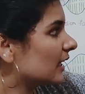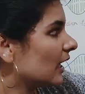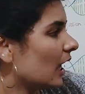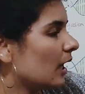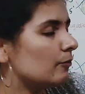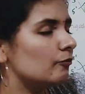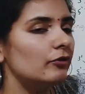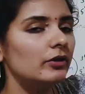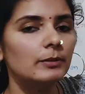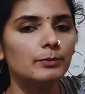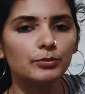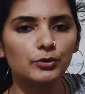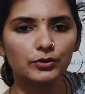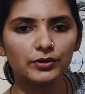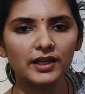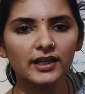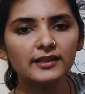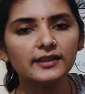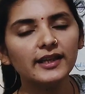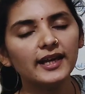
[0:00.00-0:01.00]
cap will
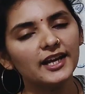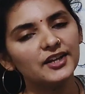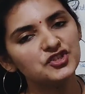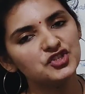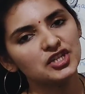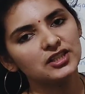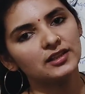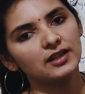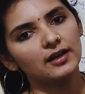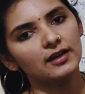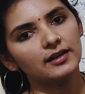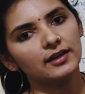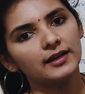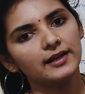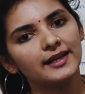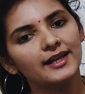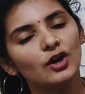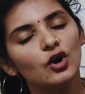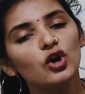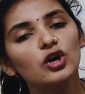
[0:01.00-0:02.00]
protect the
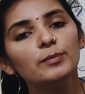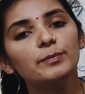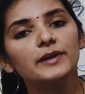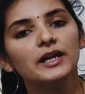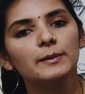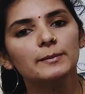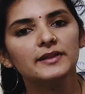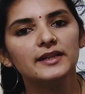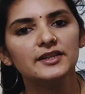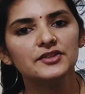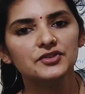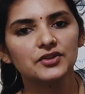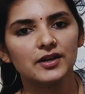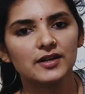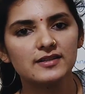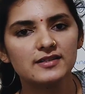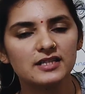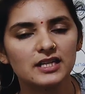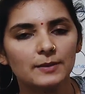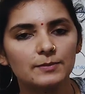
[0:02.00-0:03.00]
hnRNA or primary
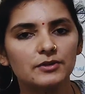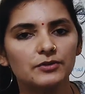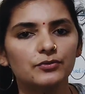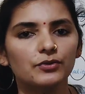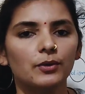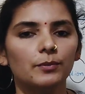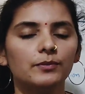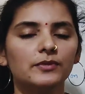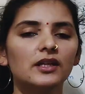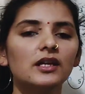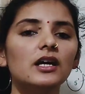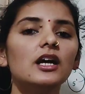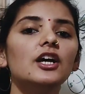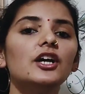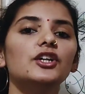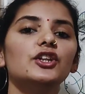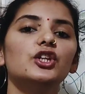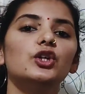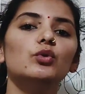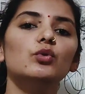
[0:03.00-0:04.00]
transcript from the
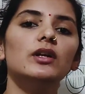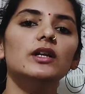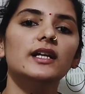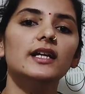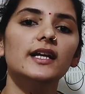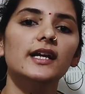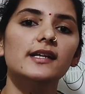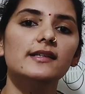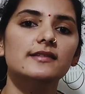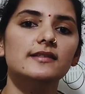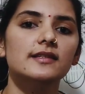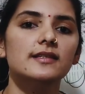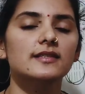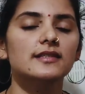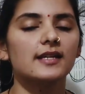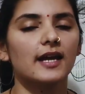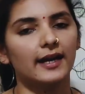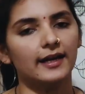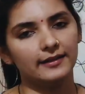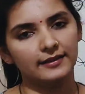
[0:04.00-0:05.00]

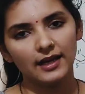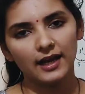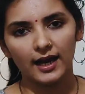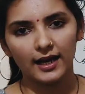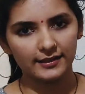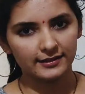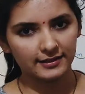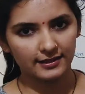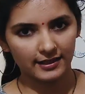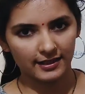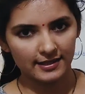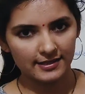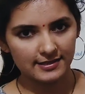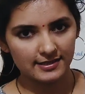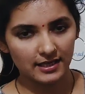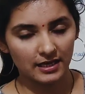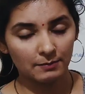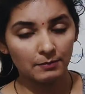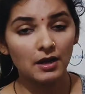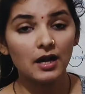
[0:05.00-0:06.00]
nucleases and the other
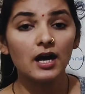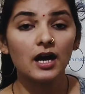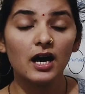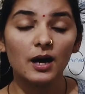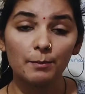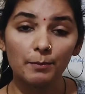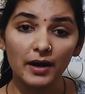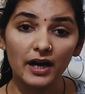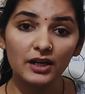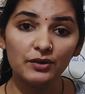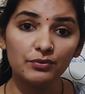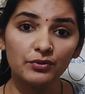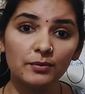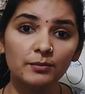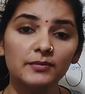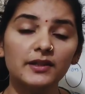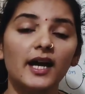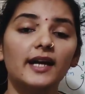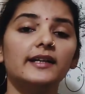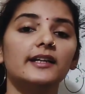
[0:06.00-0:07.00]
enzyme. Apart
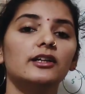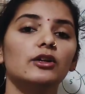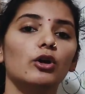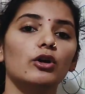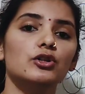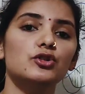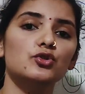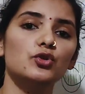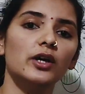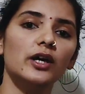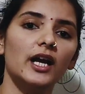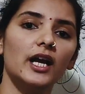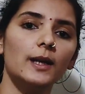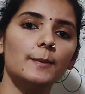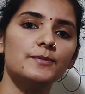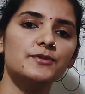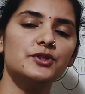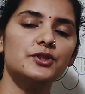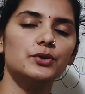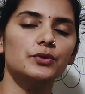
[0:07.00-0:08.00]
from that, it also
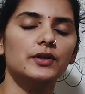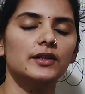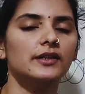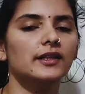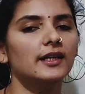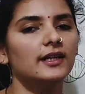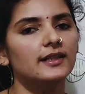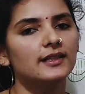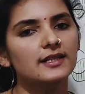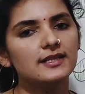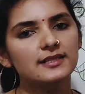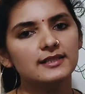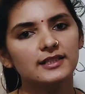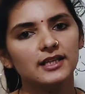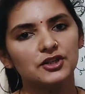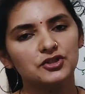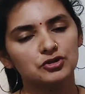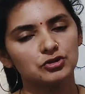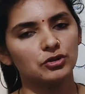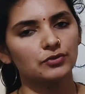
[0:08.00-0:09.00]
helps during the
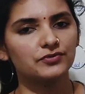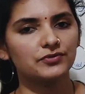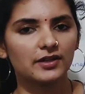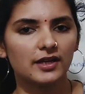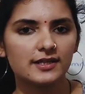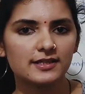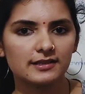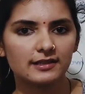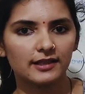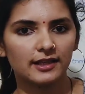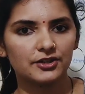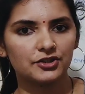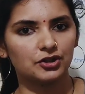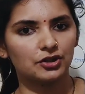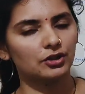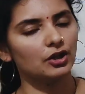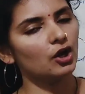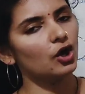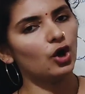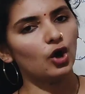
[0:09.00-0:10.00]
initiation of
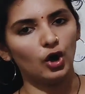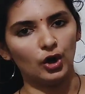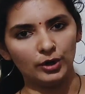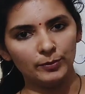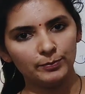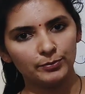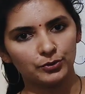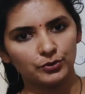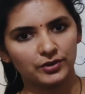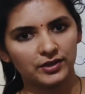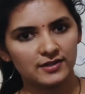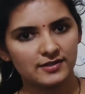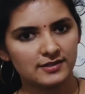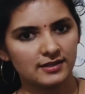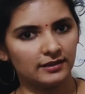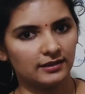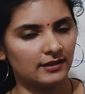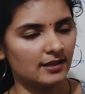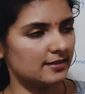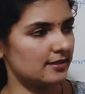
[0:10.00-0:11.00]
translation or protein
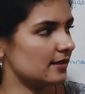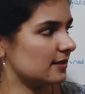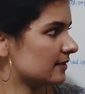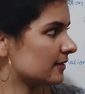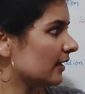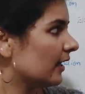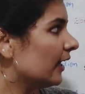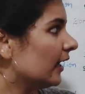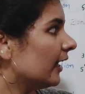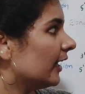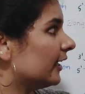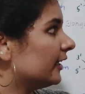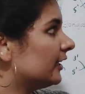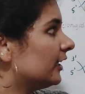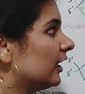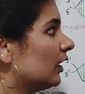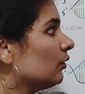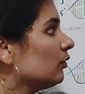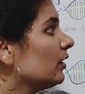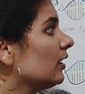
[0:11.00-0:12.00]
synthesis.
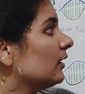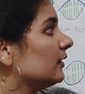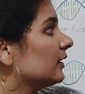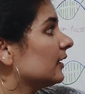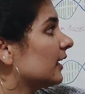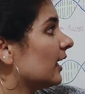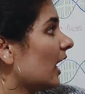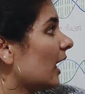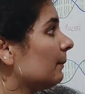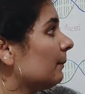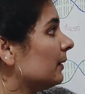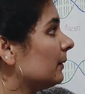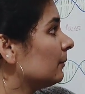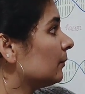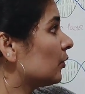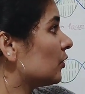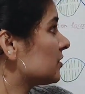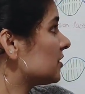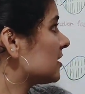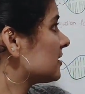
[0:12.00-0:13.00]
Anyhow, the capping
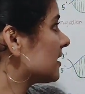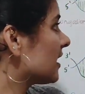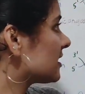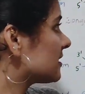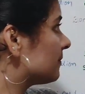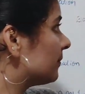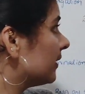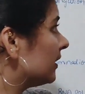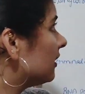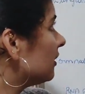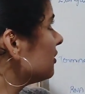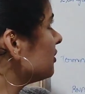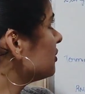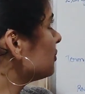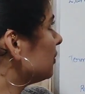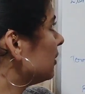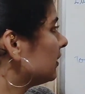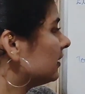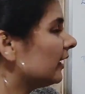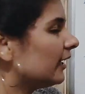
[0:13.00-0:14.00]
process has begun
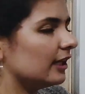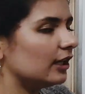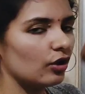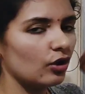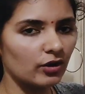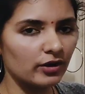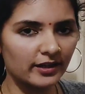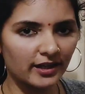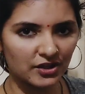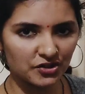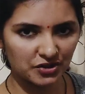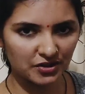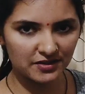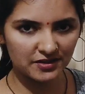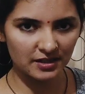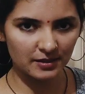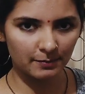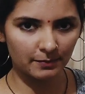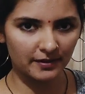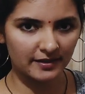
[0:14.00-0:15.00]
during the elongation
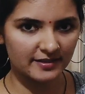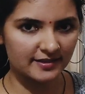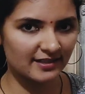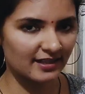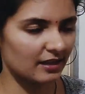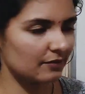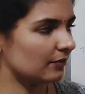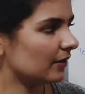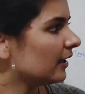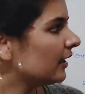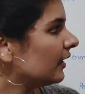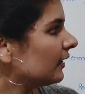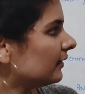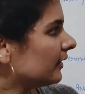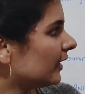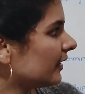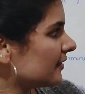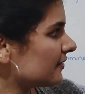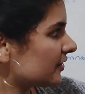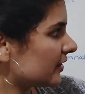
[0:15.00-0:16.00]
step itself.
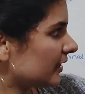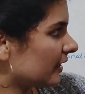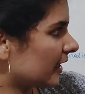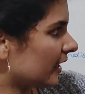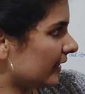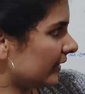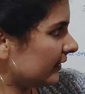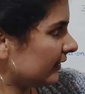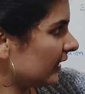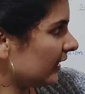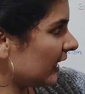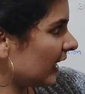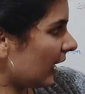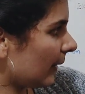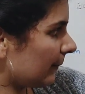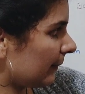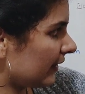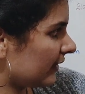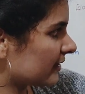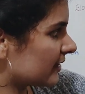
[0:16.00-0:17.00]
That is regarding the
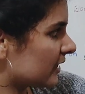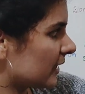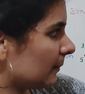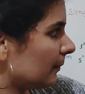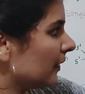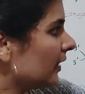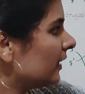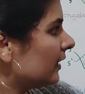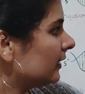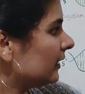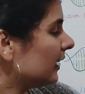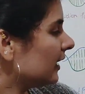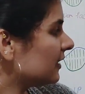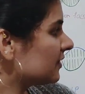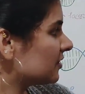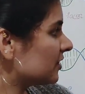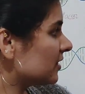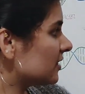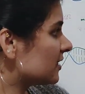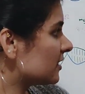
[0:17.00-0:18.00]
capping step.
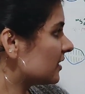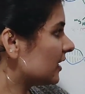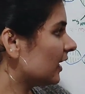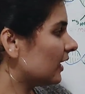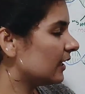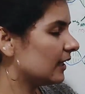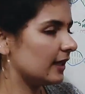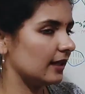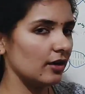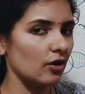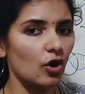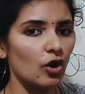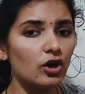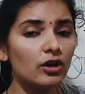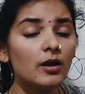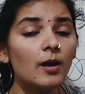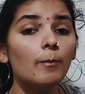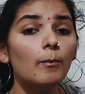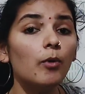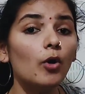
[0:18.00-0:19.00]
Next is tailing or
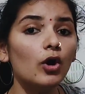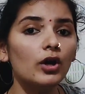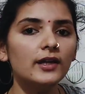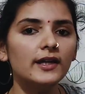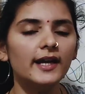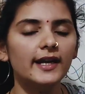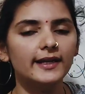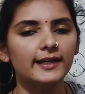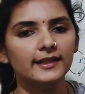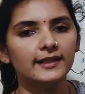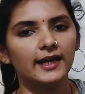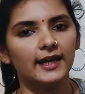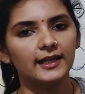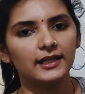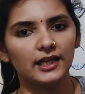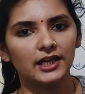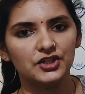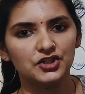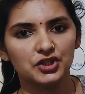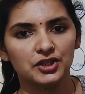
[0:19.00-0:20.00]

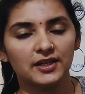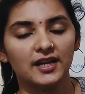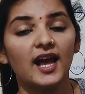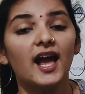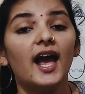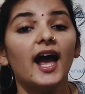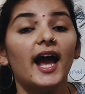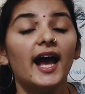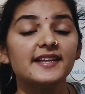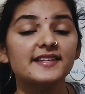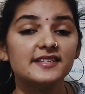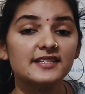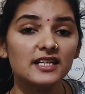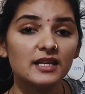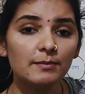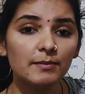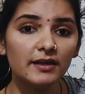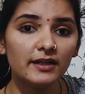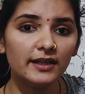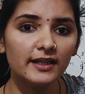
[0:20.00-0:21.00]
polyadenylation. As the
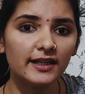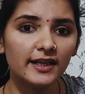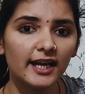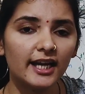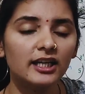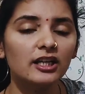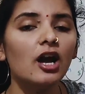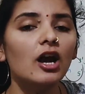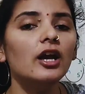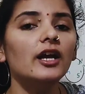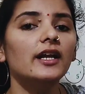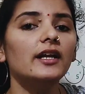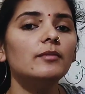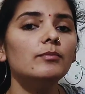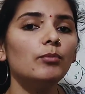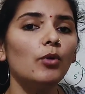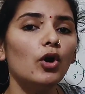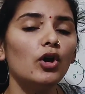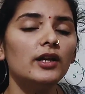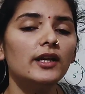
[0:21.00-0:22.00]
name indicates,
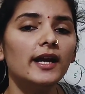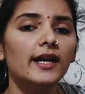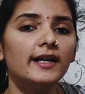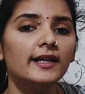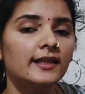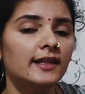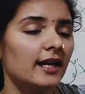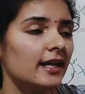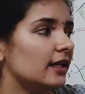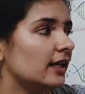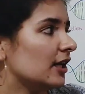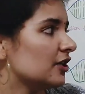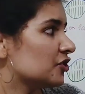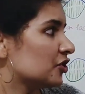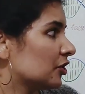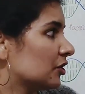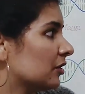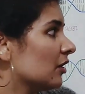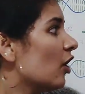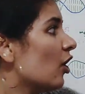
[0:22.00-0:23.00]
in
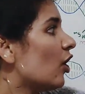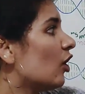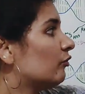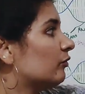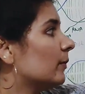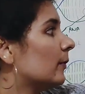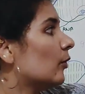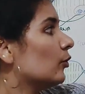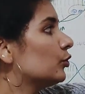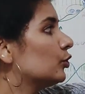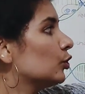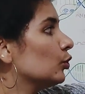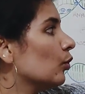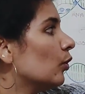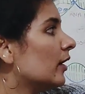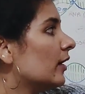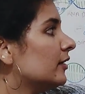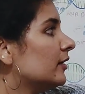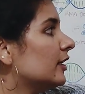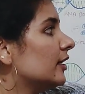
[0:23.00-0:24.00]
polyadenylation of about
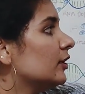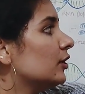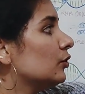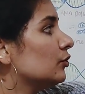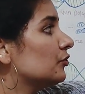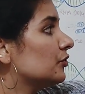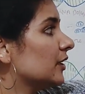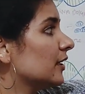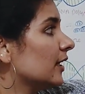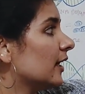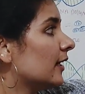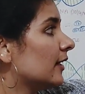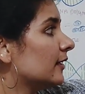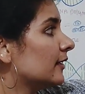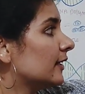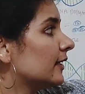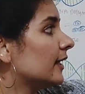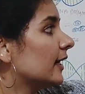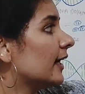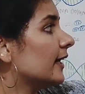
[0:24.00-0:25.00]
200 to
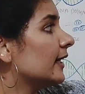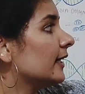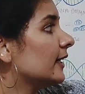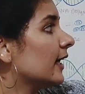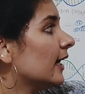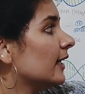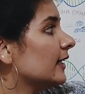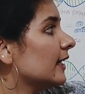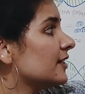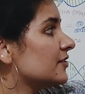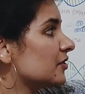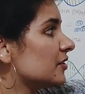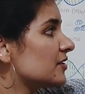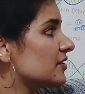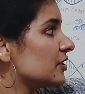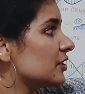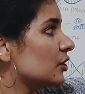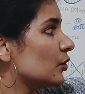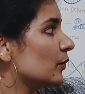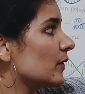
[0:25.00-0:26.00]
300 adenylate
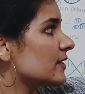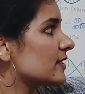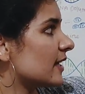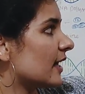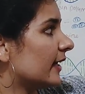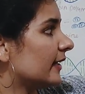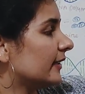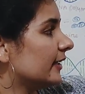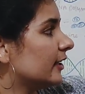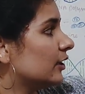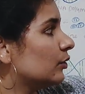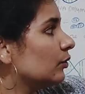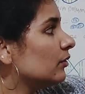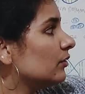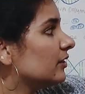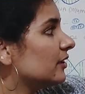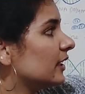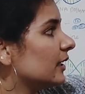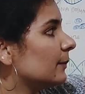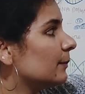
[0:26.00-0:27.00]
residue is added
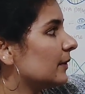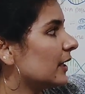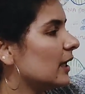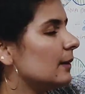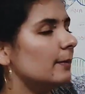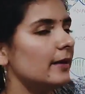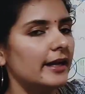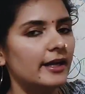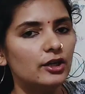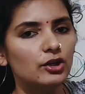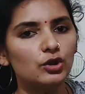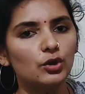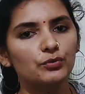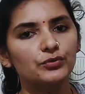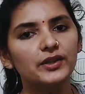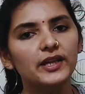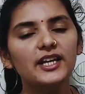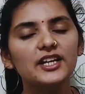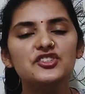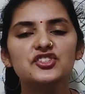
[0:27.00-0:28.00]
to 3' end
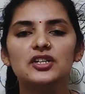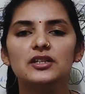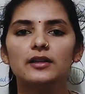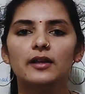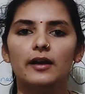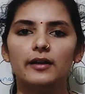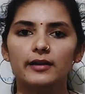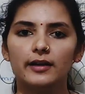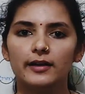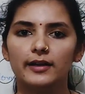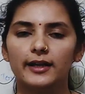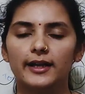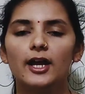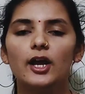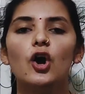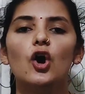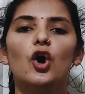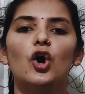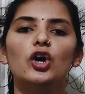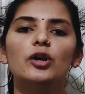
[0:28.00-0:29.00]
of the hnRNA
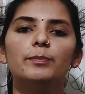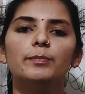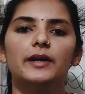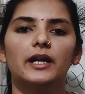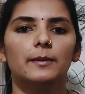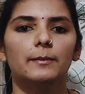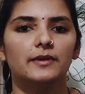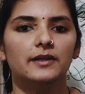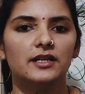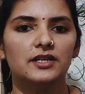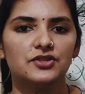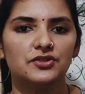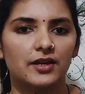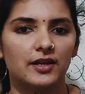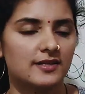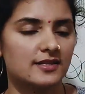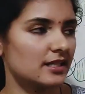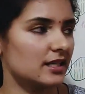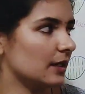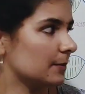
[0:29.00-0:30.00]
or primary
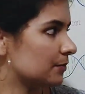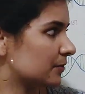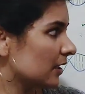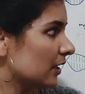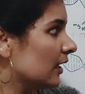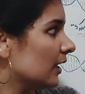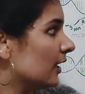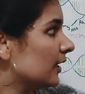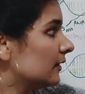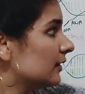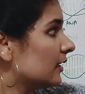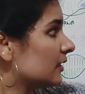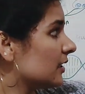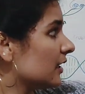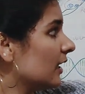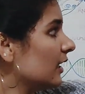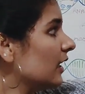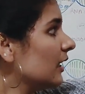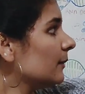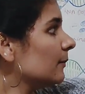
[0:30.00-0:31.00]
transcript. The
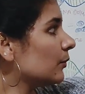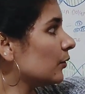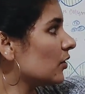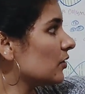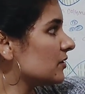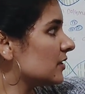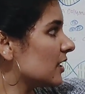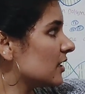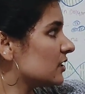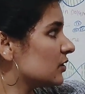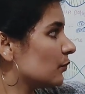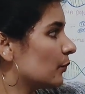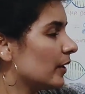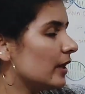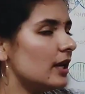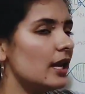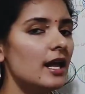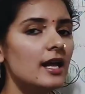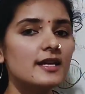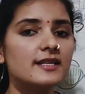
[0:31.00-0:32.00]
tailing process
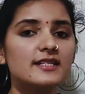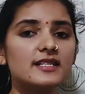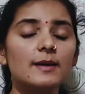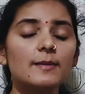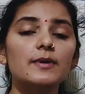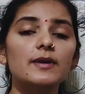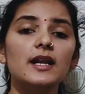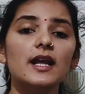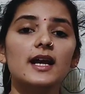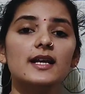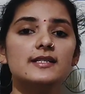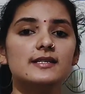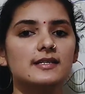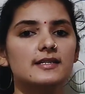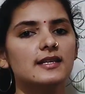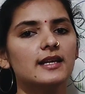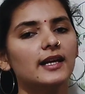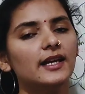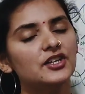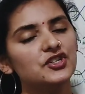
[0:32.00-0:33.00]
will stabilize
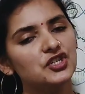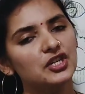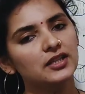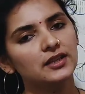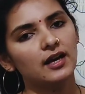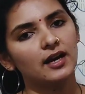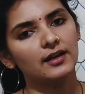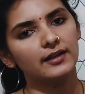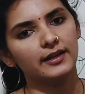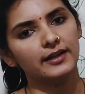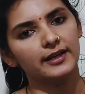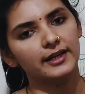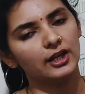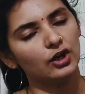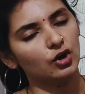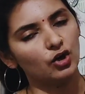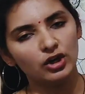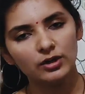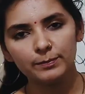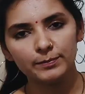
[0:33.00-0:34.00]
the
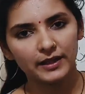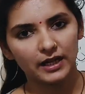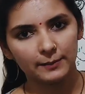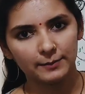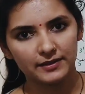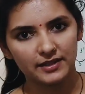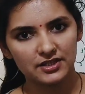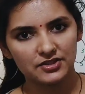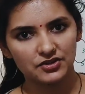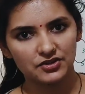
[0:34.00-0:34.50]
hnRNA or primary